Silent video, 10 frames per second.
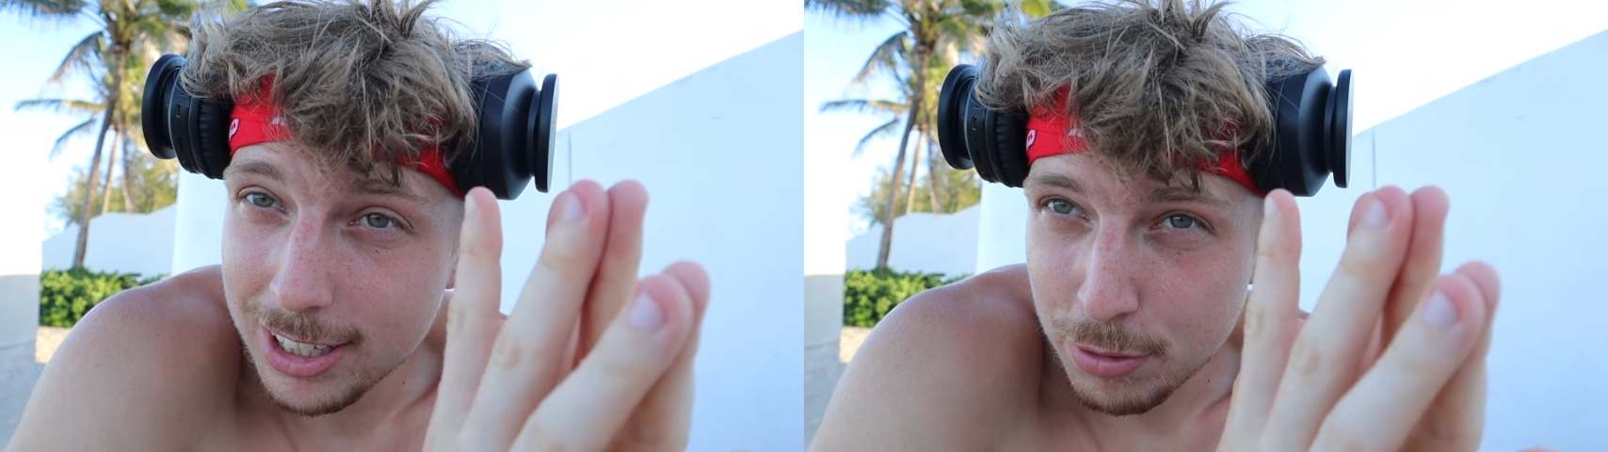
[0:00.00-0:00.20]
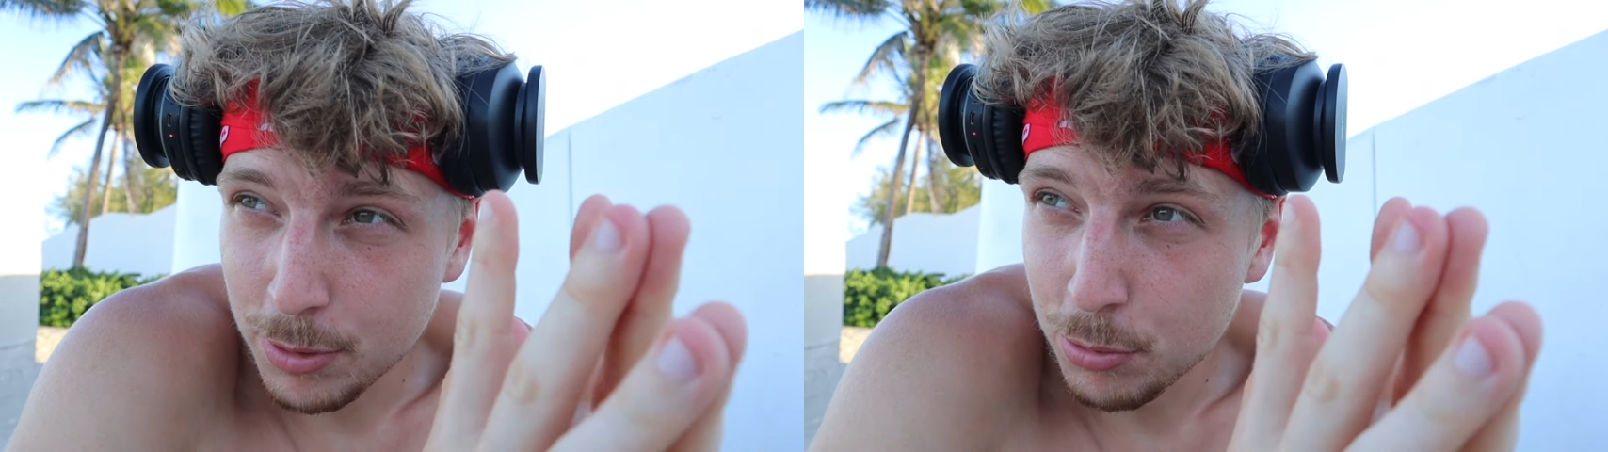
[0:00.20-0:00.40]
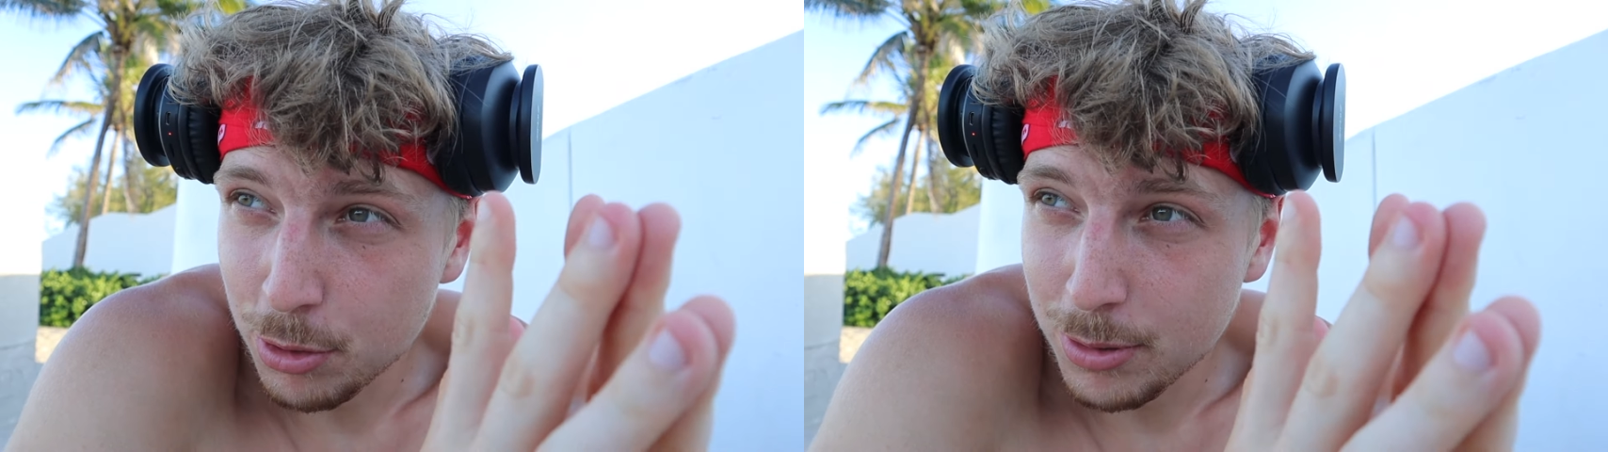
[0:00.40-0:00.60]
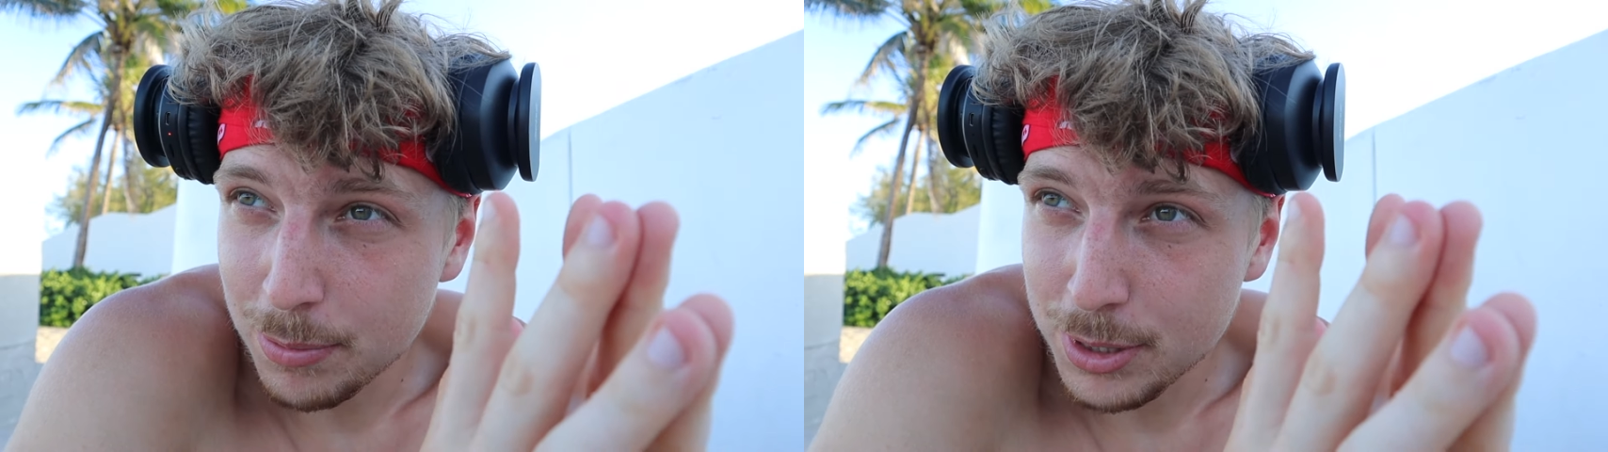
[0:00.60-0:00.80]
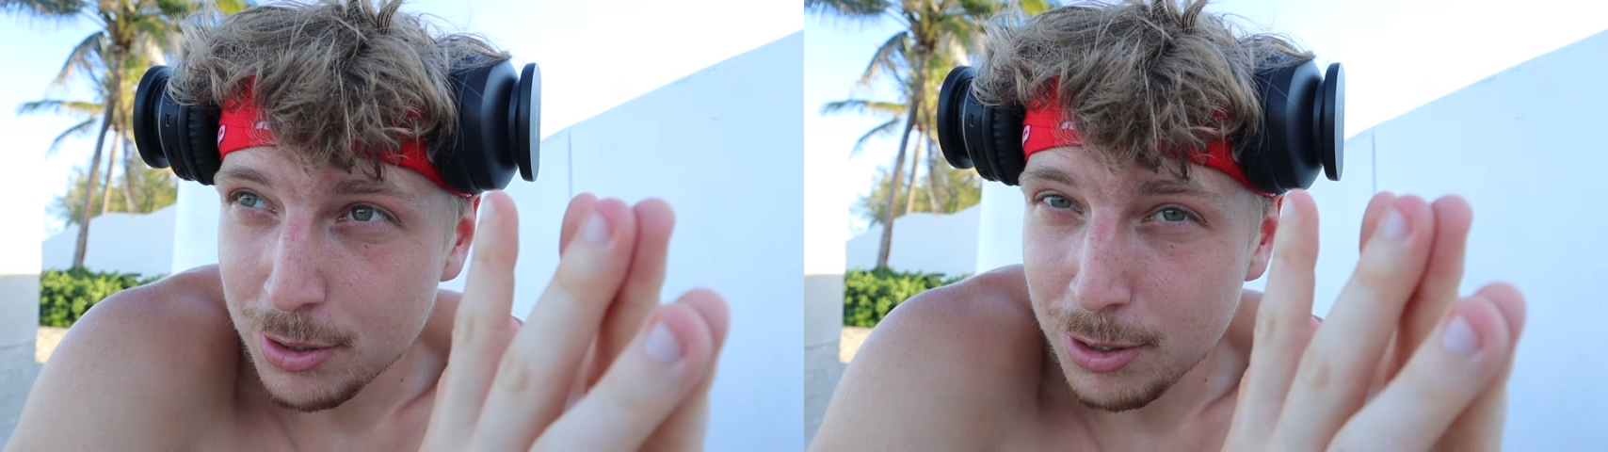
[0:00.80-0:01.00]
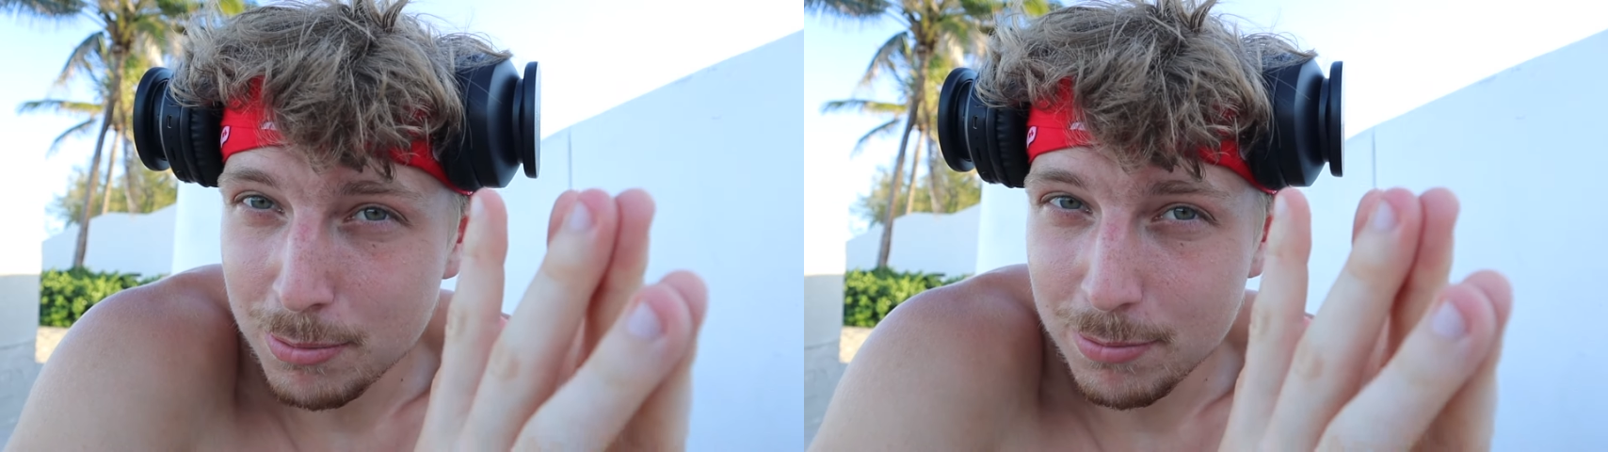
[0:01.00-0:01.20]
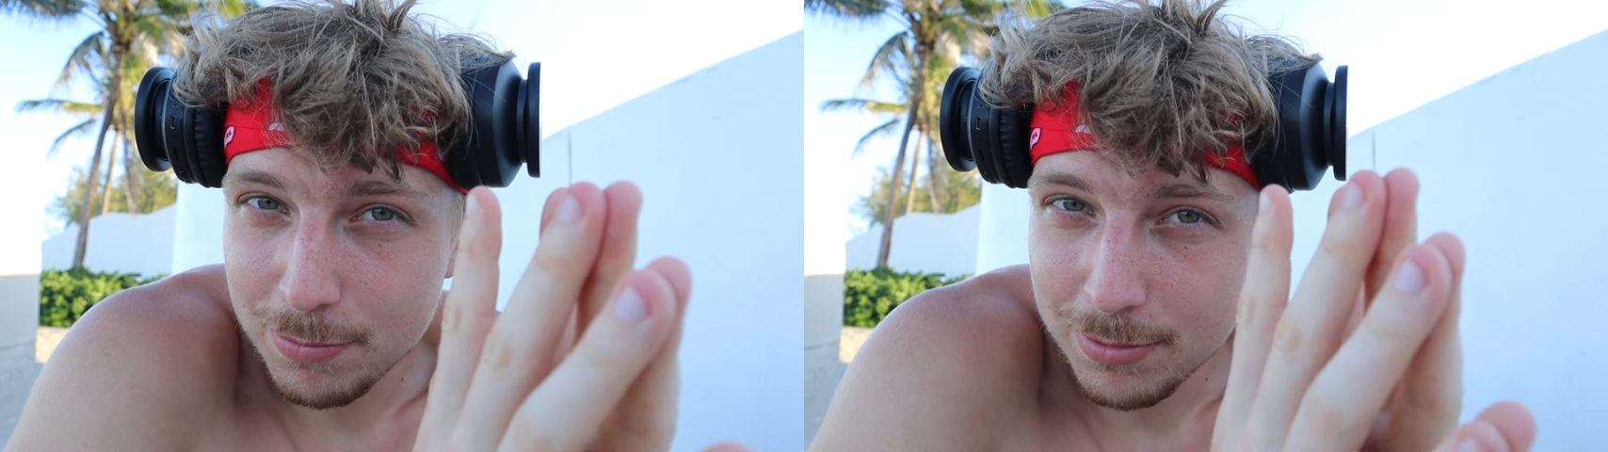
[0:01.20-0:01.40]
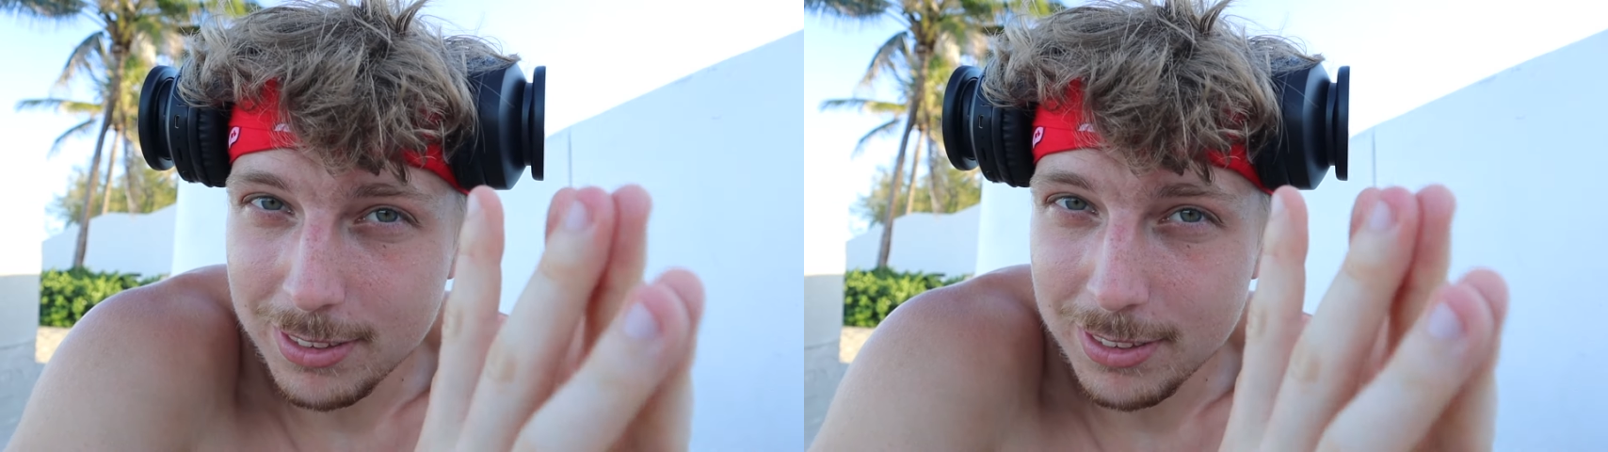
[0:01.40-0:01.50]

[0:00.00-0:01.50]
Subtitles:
from the warm-up, so I'm